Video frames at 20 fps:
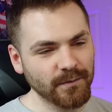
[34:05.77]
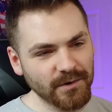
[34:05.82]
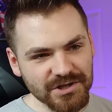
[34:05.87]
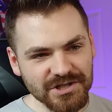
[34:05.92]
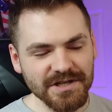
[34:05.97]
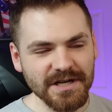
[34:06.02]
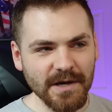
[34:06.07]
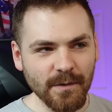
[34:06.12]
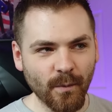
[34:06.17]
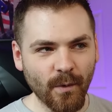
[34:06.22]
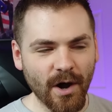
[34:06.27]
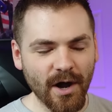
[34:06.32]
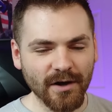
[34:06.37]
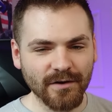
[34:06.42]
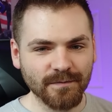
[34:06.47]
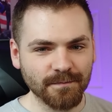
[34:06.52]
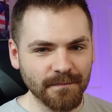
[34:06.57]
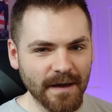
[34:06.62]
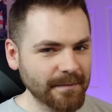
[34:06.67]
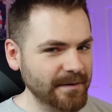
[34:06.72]
if you're watching it at
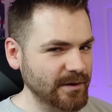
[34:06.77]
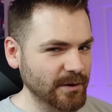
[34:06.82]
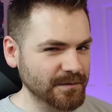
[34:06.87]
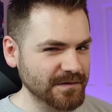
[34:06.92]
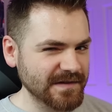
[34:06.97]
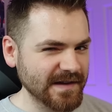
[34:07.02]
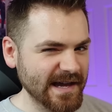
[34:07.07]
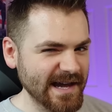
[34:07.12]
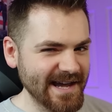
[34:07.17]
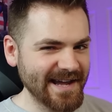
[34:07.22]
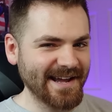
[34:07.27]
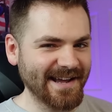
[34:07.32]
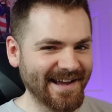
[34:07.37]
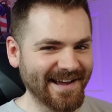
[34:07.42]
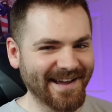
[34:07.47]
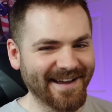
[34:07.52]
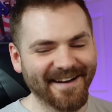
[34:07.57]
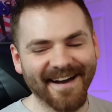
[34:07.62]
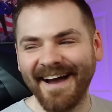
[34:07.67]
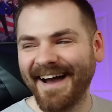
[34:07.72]
work, maybe don't
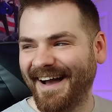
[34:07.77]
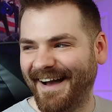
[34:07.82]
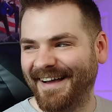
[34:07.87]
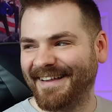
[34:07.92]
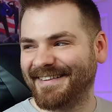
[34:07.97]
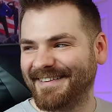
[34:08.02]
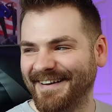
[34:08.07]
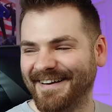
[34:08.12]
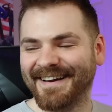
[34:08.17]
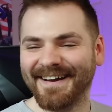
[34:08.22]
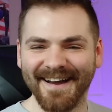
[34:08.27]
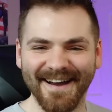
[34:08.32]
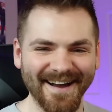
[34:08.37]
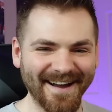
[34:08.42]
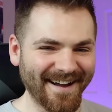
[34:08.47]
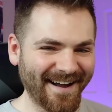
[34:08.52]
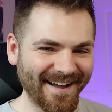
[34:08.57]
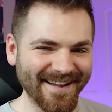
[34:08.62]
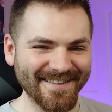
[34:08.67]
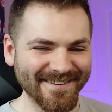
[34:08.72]
say.
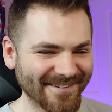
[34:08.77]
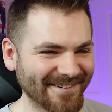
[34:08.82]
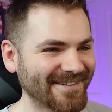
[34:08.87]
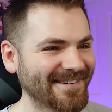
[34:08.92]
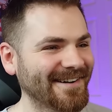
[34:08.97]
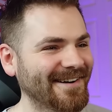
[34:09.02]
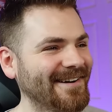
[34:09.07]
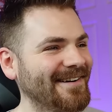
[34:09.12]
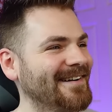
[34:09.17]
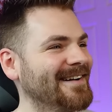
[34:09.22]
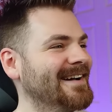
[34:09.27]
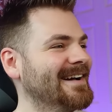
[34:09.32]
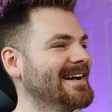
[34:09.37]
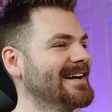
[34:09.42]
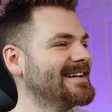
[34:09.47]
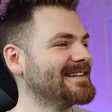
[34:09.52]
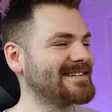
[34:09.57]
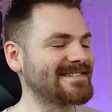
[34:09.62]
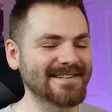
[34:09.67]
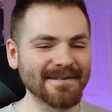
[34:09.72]
I don't know.
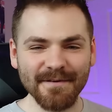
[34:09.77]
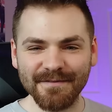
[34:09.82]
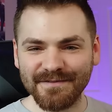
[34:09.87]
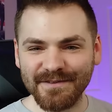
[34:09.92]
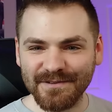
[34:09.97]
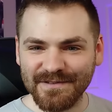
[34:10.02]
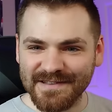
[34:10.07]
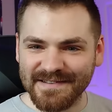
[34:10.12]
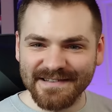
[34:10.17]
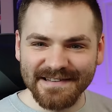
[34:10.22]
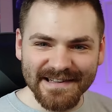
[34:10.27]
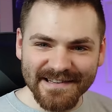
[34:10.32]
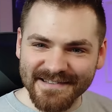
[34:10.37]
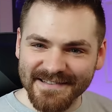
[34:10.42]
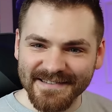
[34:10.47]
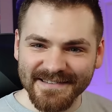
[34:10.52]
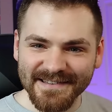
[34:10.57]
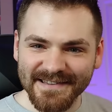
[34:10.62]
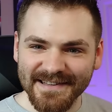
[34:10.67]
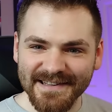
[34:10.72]
Do some of you just
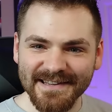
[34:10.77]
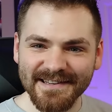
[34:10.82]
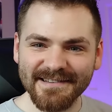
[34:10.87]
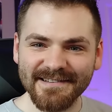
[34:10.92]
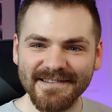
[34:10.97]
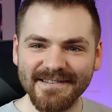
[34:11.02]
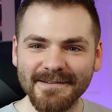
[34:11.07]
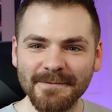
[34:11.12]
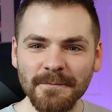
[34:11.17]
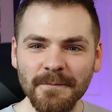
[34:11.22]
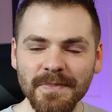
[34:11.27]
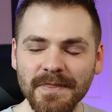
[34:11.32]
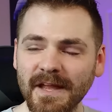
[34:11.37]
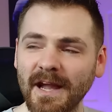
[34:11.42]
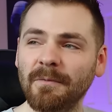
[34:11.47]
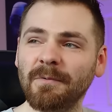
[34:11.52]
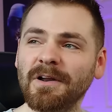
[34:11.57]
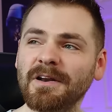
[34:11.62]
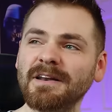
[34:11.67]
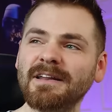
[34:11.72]
listen to these?
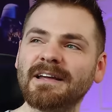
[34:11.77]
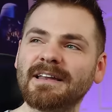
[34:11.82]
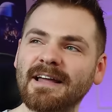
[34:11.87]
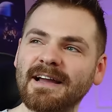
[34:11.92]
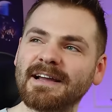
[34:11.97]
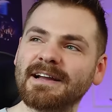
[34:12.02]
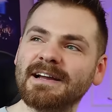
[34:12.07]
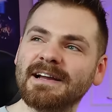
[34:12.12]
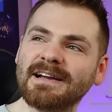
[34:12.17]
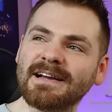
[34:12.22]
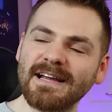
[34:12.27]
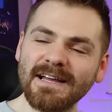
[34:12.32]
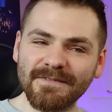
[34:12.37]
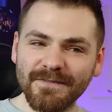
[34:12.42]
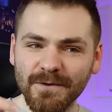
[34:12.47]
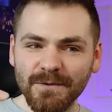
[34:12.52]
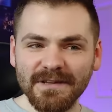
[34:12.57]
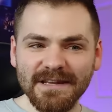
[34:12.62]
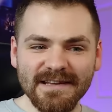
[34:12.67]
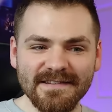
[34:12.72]
I wonder, like,
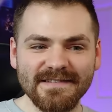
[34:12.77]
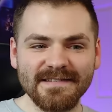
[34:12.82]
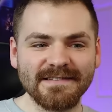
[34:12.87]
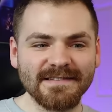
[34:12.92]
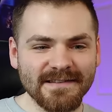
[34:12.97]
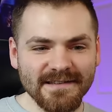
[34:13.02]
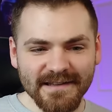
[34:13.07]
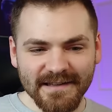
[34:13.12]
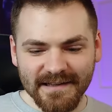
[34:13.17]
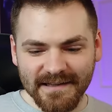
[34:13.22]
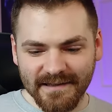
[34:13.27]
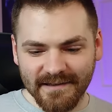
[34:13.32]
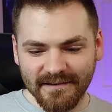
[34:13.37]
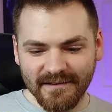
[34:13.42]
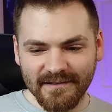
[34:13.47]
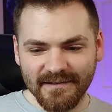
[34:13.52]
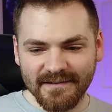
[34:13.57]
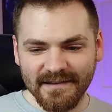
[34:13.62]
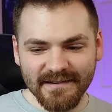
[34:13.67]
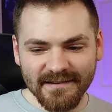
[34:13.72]
if you listen to
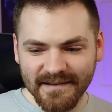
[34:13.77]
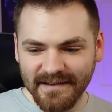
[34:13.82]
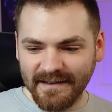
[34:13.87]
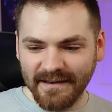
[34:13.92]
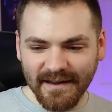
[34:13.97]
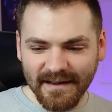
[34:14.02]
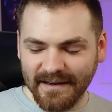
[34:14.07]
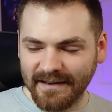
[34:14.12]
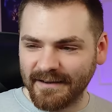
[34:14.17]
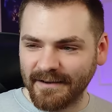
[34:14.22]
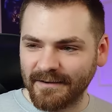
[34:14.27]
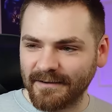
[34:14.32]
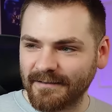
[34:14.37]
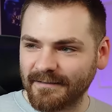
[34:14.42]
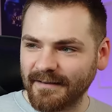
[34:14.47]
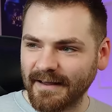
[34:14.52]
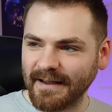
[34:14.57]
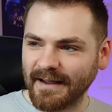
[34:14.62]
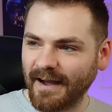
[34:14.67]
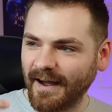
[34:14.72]
these, is it like
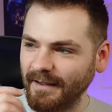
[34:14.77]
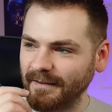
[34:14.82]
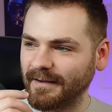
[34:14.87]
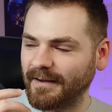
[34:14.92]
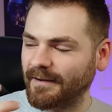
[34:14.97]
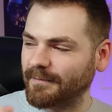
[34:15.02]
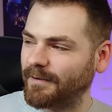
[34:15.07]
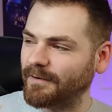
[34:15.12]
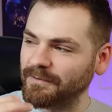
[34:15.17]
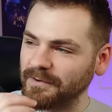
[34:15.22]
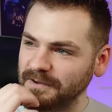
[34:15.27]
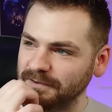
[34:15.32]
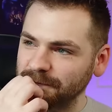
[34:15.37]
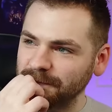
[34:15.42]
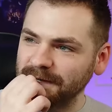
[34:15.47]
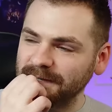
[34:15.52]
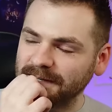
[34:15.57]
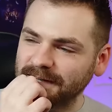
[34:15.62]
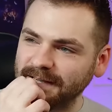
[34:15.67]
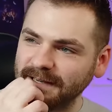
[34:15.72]
I've
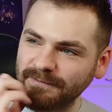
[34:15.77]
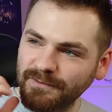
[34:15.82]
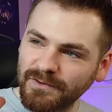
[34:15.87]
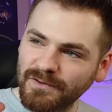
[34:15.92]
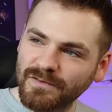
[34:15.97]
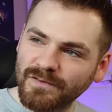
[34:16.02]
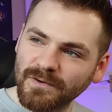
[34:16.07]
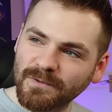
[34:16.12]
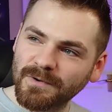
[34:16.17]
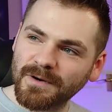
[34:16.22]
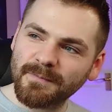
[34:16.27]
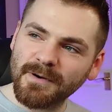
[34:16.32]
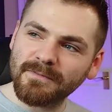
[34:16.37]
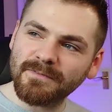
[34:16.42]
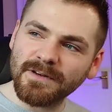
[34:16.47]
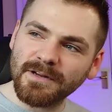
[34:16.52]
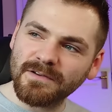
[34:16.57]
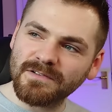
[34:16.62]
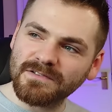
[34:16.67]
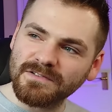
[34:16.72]
always wondered, like, if you just took one of
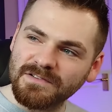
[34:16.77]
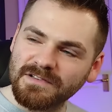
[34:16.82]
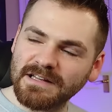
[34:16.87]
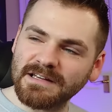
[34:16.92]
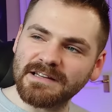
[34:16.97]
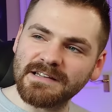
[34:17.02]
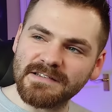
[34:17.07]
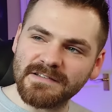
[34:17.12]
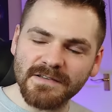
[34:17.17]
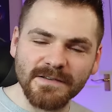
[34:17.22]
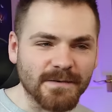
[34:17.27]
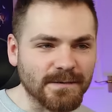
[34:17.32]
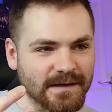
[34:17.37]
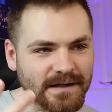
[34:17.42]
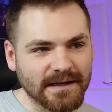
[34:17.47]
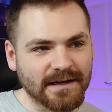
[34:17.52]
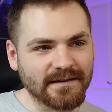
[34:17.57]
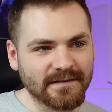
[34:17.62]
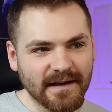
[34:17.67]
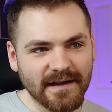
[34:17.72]
my videos and just like listened to
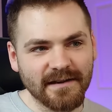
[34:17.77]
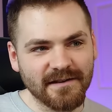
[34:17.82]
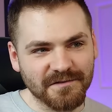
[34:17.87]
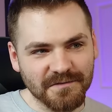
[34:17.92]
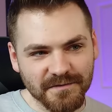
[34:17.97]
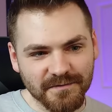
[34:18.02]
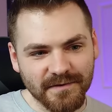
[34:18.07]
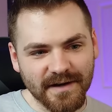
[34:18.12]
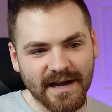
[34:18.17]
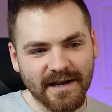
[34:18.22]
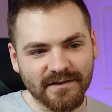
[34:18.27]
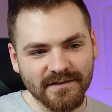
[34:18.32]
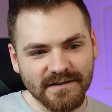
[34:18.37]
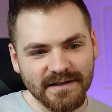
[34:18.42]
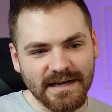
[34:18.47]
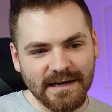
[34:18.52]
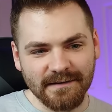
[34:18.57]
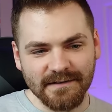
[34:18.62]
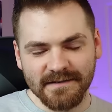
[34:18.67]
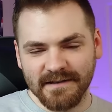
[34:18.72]
it, like a Taylor Swift
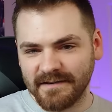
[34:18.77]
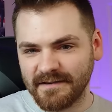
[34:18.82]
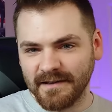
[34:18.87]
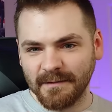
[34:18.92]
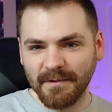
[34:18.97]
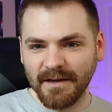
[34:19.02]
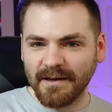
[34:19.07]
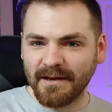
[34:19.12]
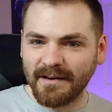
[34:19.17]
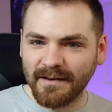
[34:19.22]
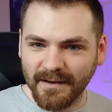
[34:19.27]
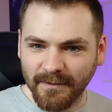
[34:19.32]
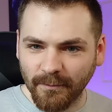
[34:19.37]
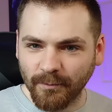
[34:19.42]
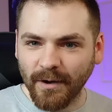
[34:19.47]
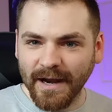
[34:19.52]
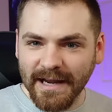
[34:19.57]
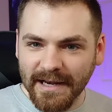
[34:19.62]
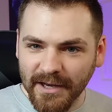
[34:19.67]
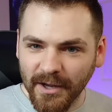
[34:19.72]
reaction now, does it come like a
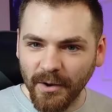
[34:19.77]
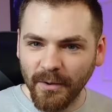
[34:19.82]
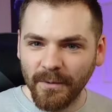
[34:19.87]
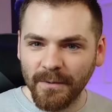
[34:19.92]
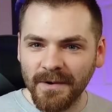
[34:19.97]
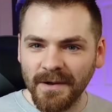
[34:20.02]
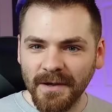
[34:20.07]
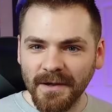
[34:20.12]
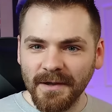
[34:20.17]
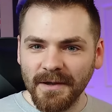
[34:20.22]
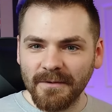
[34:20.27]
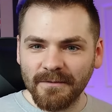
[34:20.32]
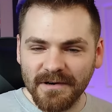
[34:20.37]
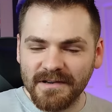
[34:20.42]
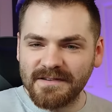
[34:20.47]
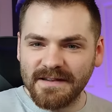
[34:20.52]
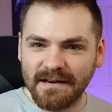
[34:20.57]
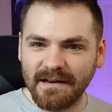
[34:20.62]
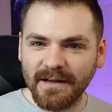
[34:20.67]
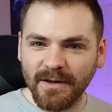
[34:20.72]
radio?
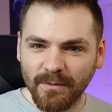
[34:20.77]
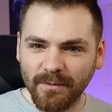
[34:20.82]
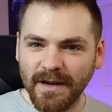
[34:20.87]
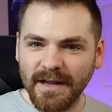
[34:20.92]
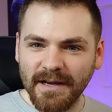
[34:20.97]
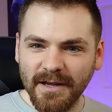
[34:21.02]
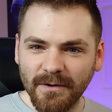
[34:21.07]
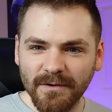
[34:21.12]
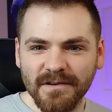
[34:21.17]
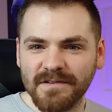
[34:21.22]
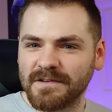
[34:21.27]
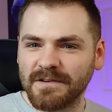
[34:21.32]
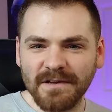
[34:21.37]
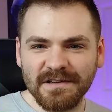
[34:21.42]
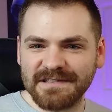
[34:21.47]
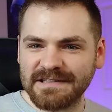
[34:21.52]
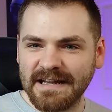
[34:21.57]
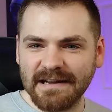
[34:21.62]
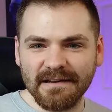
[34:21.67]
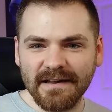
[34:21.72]
Would it sound like a radio or does it
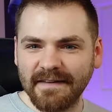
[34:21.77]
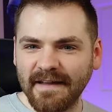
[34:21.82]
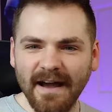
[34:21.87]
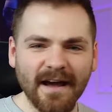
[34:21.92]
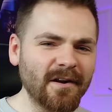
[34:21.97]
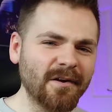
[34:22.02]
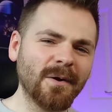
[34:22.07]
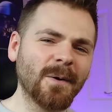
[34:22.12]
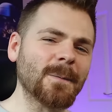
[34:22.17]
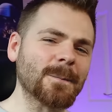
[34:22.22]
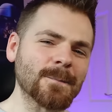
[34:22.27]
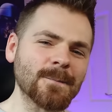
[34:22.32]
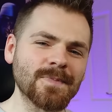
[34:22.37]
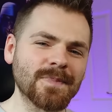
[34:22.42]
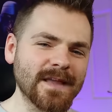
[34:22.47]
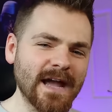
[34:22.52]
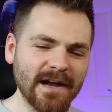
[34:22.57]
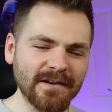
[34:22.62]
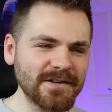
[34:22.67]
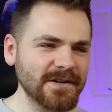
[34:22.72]
not sound like that? I don't know.
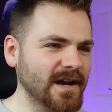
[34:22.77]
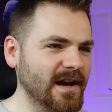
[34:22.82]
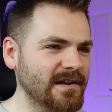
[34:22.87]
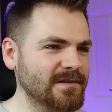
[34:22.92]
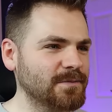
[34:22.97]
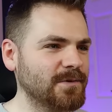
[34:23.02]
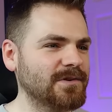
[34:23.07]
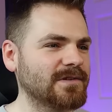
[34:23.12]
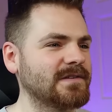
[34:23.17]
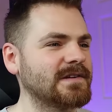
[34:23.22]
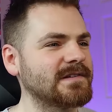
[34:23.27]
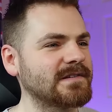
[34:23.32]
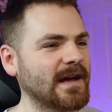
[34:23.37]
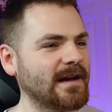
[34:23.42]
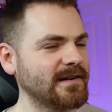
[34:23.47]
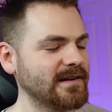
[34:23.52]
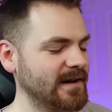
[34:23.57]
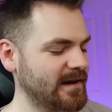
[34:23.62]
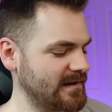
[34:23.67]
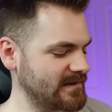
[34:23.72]
How do you guys watch these?
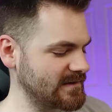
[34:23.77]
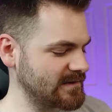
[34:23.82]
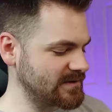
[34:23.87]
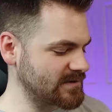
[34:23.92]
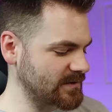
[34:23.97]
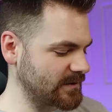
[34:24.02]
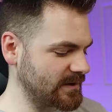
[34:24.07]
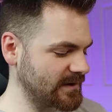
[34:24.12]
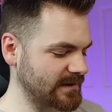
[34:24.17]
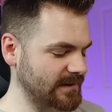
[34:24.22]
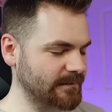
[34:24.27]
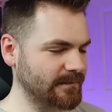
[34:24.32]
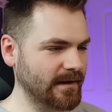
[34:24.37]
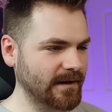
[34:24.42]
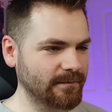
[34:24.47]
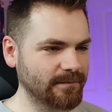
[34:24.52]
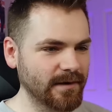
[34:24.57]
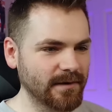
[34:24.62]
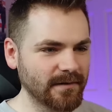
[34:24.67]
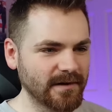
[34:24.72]
How do you guys enjoy them?
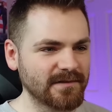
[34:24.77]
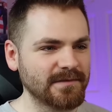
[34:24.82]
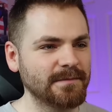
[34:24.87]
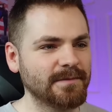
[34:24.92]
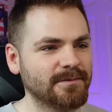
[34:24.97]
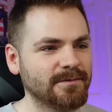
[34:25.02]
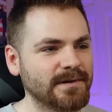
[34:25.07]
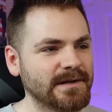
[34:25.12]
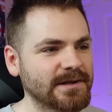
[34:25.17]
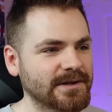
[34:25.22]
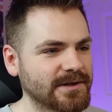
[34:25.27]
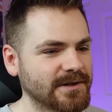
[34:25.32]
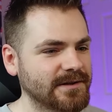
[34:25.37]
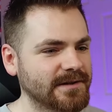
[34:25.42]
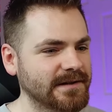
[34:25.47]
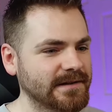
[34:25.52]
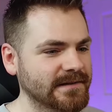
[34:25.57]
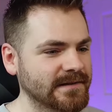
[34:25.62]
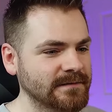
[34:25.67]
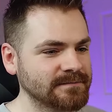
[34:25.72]
I'd actually be really
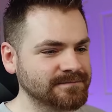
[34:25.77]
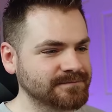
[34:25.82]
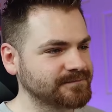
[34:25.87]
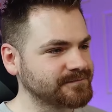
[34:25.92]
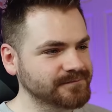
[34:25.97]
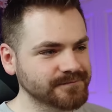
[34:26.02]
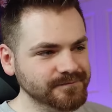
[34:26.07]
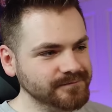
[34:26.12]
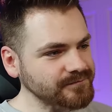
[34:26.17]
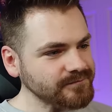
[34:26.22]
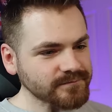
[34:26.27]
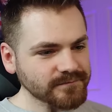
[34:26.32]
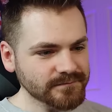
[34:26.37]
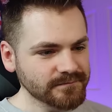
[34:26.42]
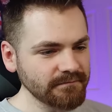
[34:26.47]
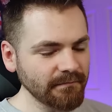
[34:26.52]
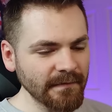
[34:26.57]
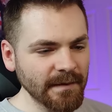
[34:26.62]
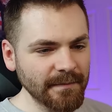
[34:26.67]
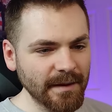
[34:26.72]
curious.
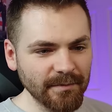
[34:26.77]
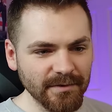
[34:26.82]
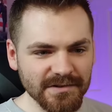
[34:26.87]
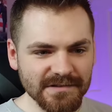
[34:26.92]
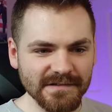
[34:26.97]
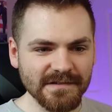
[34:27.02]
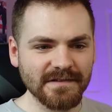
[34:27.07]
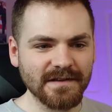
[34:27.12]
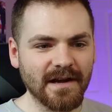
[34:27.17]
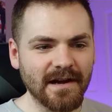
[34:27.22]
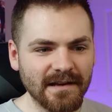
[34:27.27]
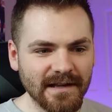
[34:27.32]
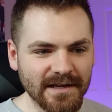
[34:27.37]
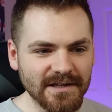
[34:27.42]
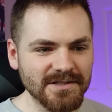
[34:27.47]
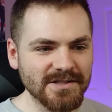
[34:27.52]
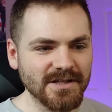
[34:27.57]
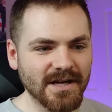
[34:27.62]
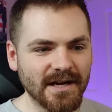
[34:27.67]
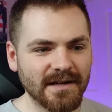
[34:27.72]
Maybe we should start
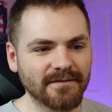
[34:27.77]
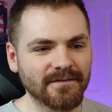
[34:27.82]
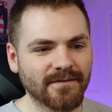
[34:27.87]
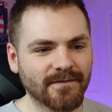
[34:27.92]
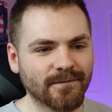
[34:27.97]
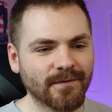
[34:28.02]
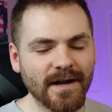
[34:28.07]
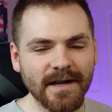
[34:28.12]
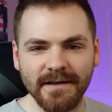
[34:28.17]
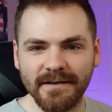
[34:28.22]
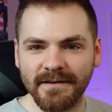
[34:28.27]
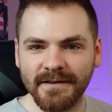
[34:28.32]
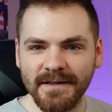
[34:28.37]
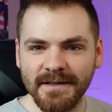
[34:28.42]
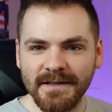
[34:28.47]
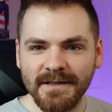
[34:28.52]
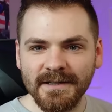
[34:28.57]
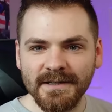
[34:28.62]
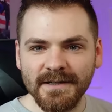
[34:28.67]
like a giant thread